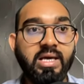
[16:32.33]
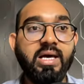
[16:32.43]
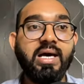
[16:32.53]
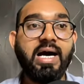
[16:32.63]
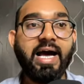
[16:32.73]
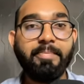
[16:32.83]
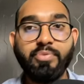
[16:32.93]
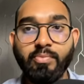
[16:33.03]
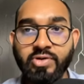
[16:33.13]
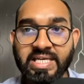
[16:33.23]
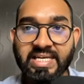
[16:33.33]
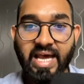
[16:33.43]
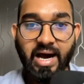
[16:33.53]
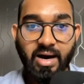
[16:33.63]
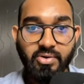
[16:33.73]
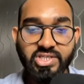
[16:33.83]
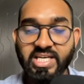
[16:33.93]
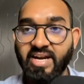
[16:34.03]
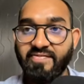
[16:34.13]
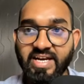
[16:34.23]
I promoted
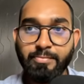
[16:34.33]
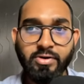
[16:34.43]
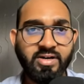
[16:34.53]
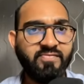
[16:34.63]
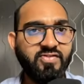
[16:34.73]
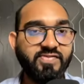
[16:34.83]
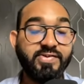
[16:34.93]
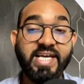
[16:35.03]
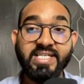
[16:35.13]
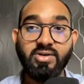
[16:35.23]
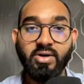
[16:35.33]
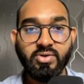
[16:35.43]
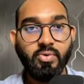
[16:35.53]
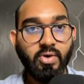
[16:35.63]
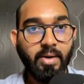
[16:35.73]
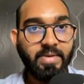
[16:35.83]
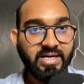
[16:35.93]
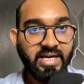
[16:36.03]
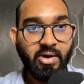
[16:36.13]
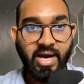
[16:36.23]
Hostinger affiliate program for a few days on Quora, but
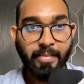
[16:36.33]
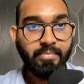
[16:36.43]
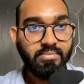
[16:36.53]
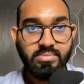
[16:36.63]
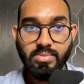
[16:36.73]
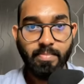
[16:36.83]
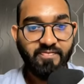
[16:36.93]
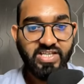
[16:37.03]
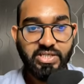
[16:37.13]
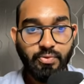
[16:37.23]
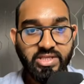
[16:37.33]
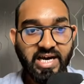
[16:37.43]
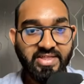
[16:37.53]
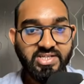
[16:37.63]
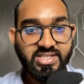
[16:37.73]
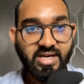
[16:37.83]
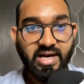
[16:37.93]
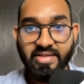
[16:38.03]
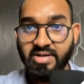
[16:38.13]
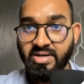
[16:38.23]
now I'm busy with
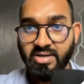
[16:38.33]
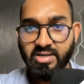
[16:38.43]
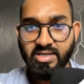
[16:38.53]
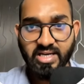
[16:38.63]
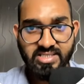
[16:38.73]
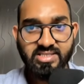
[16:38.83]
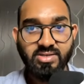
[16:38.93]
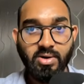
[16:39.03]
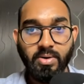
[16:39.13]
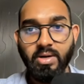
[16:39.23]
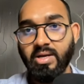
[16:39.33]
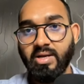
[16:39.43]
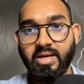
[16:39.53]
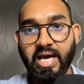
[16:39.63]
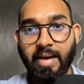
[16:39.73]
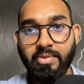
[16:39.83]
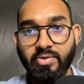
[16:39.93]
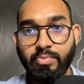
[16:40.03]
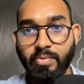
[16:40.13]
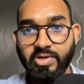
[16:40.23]
other tasks, so I'm not
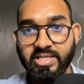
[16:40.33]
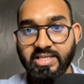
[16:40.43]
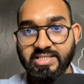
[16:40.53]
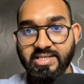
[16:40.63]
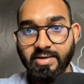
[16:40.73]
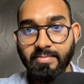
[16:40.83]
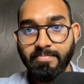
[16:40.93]
promoting this here